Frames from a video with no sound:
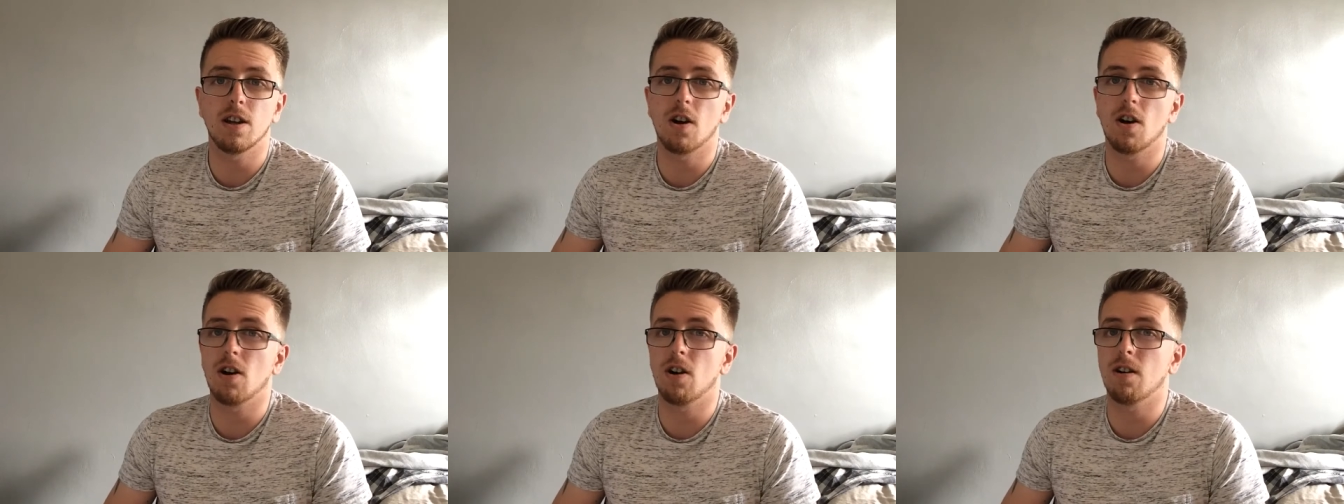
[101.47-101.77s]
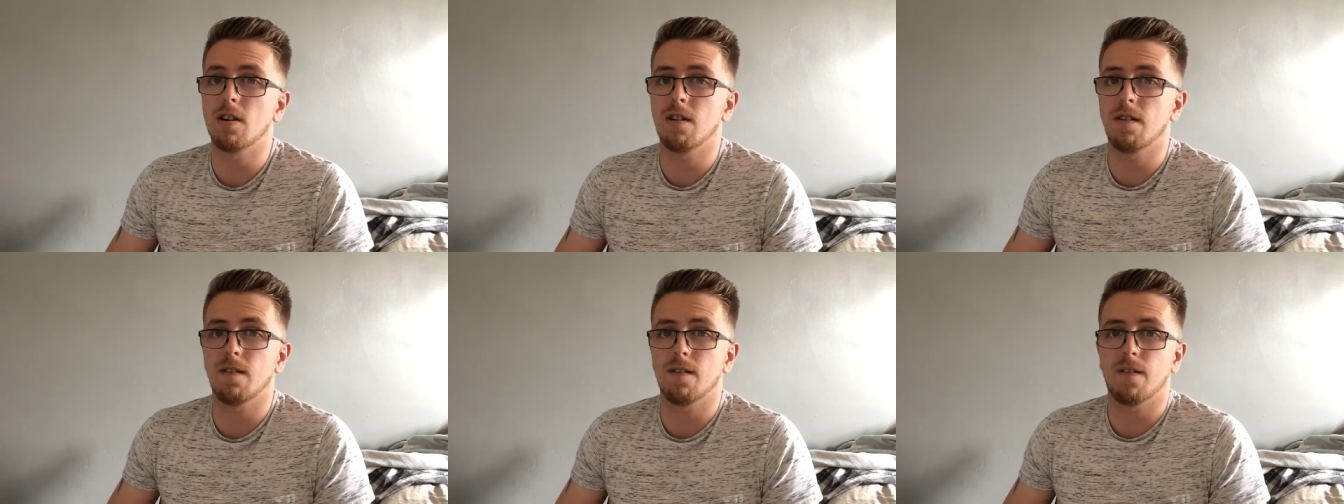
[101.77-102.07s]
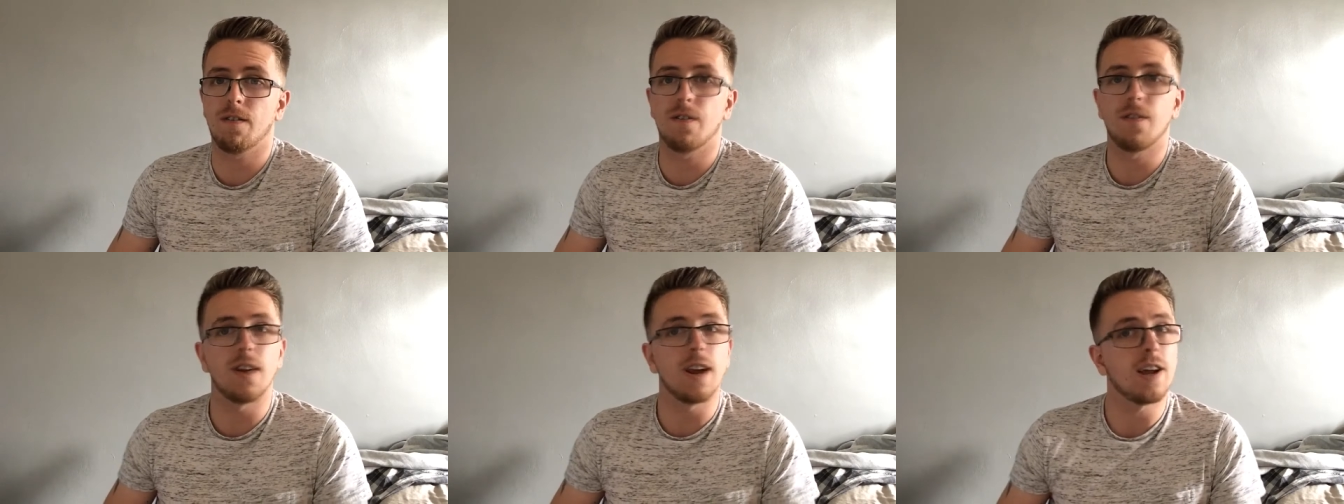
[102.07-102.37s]
your
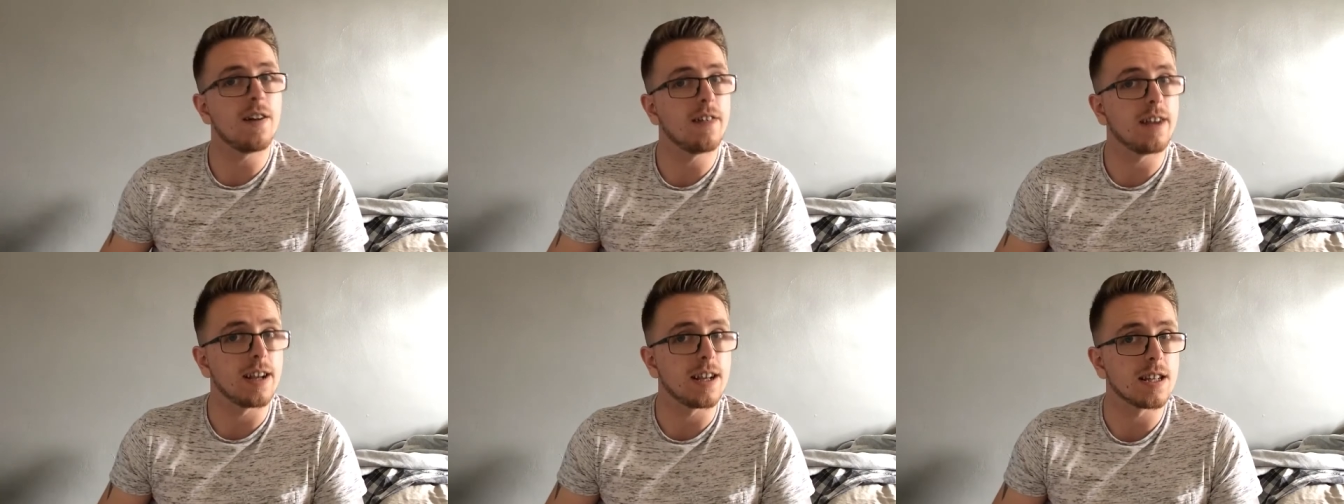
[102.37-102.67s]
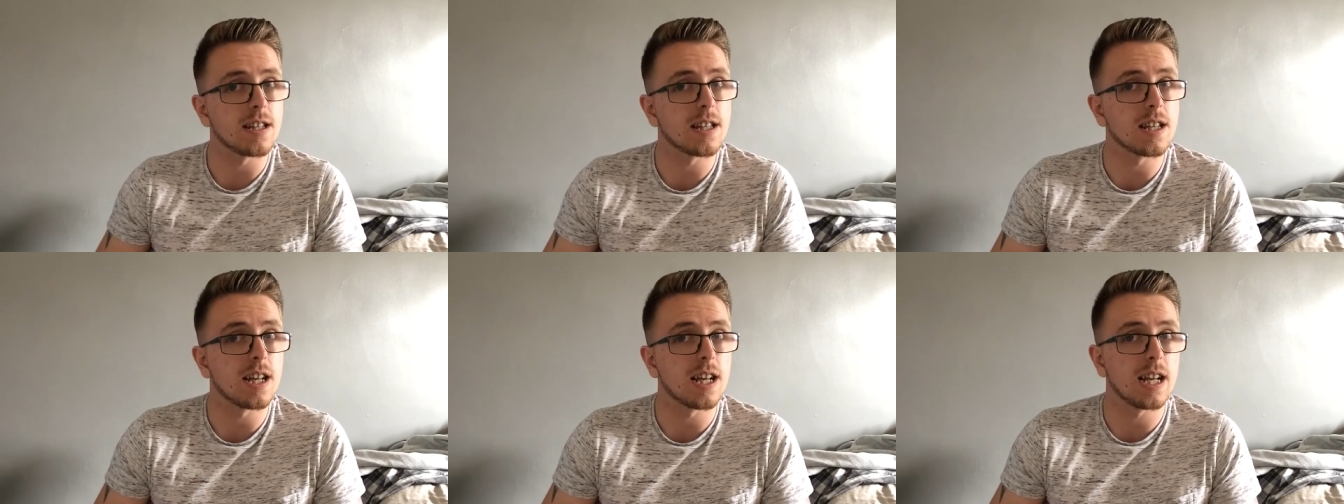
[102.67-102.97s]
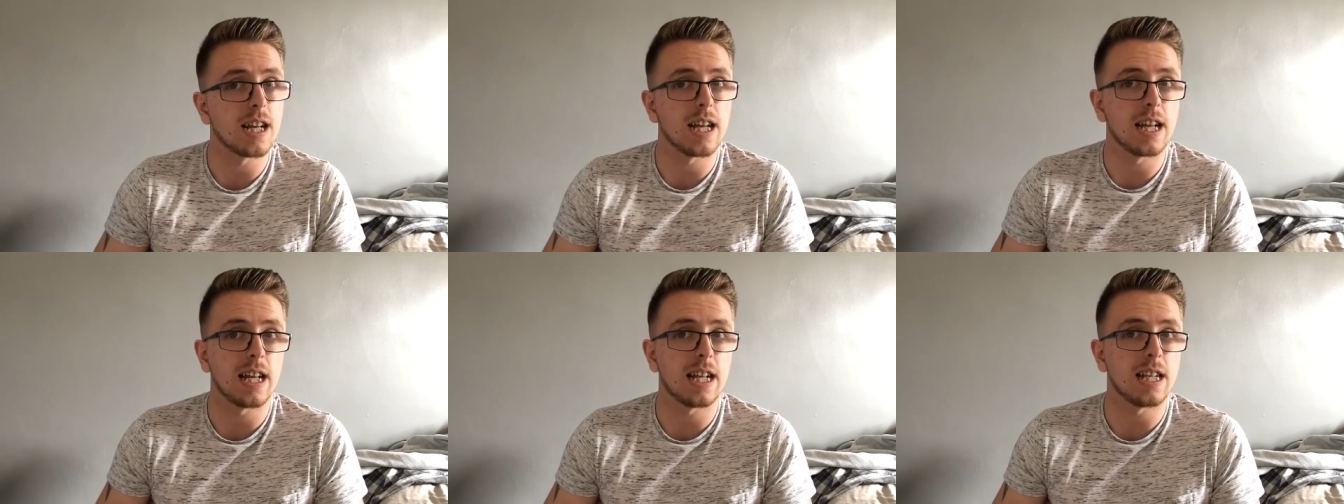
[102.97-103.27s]
theories
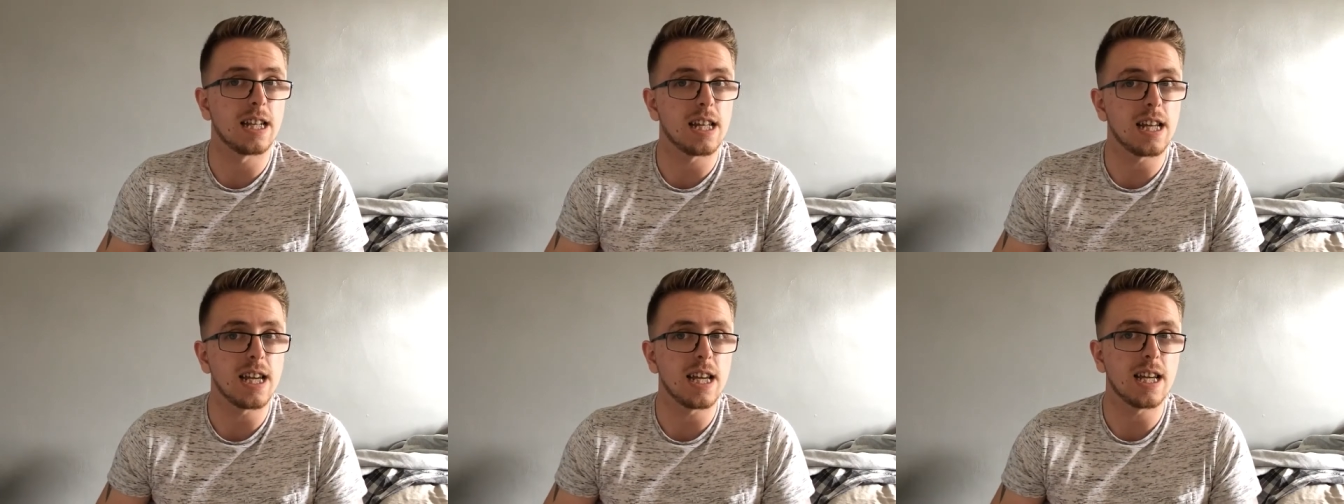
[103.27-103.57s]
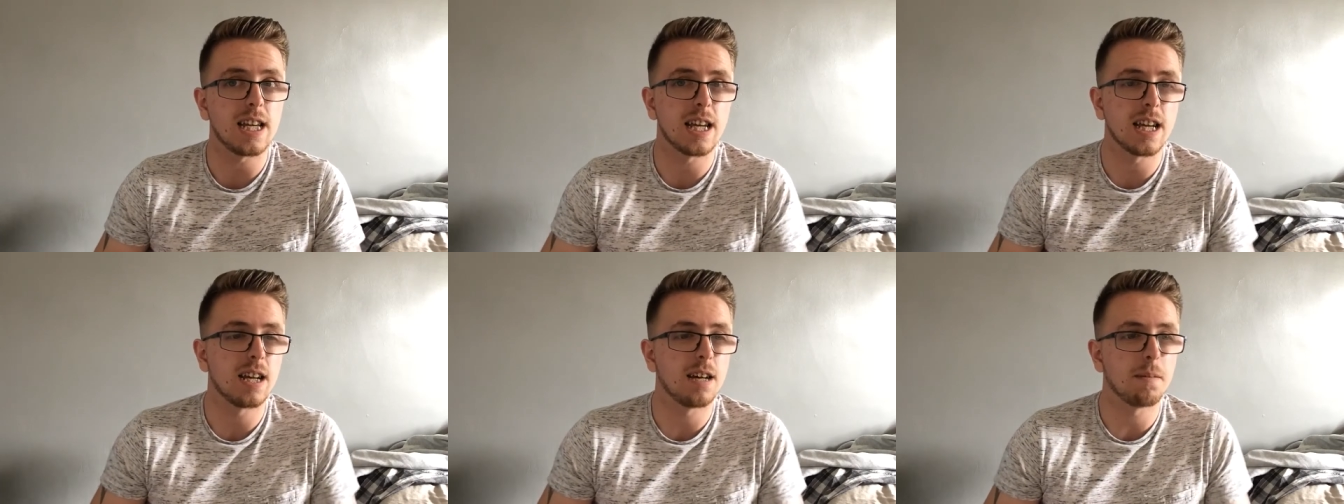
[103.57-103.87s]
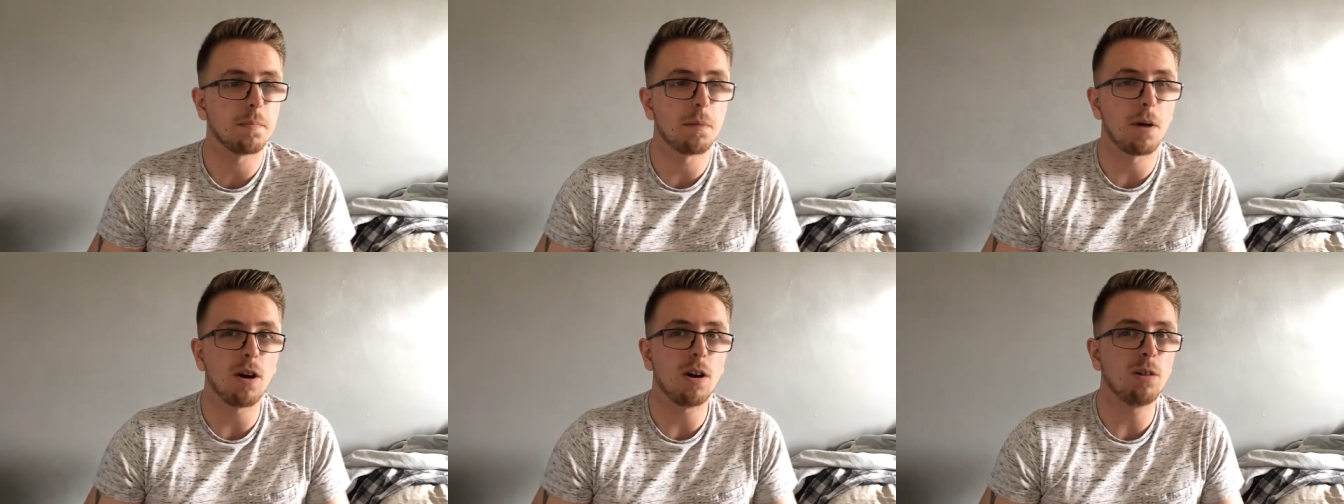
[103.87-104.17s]
in
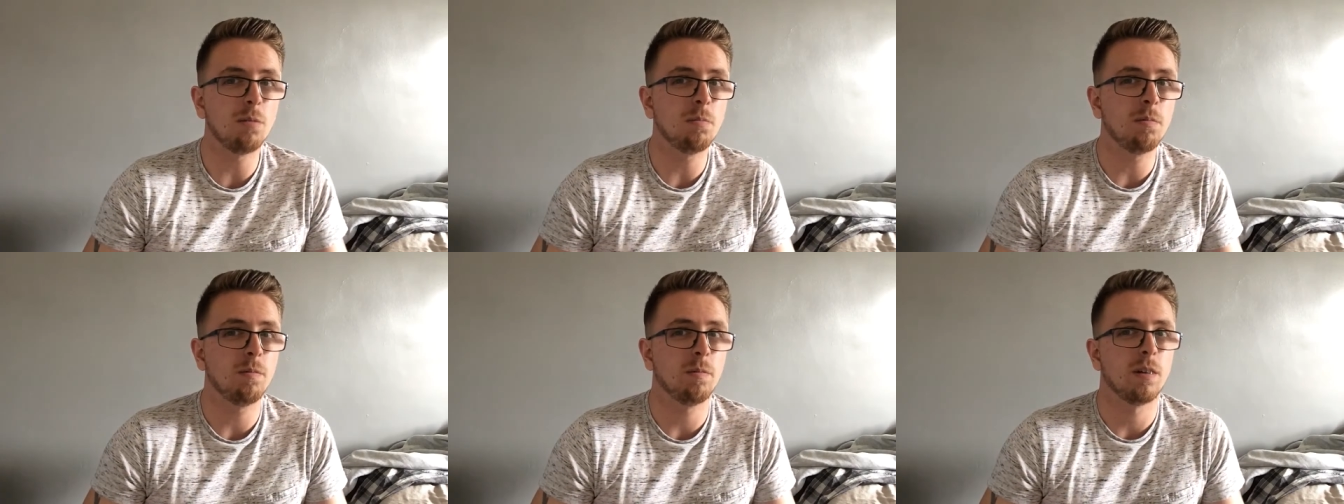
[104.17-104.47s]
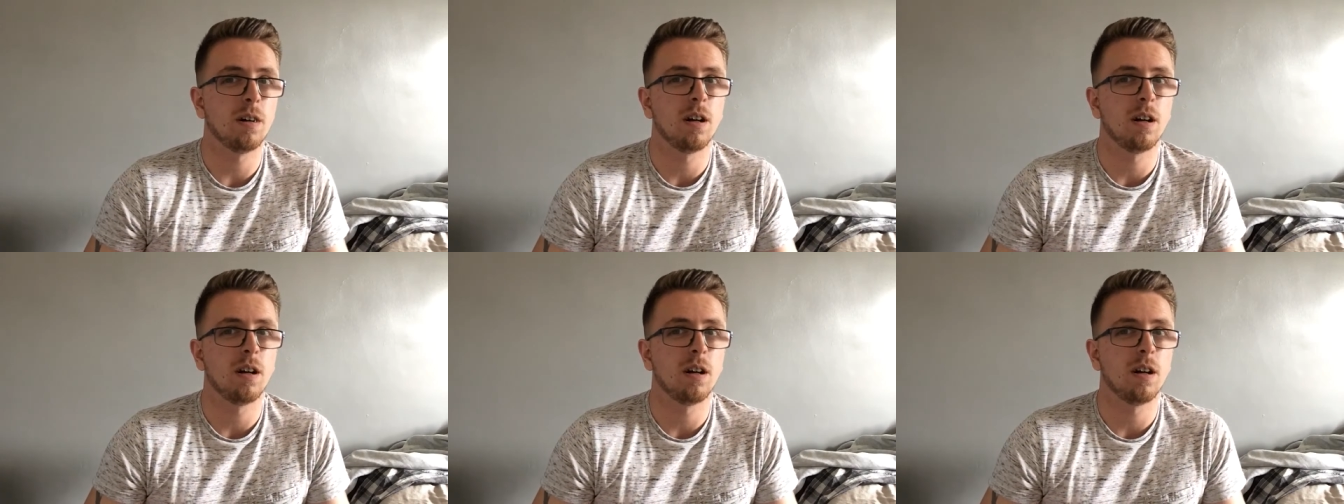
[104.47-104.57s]
the bottom,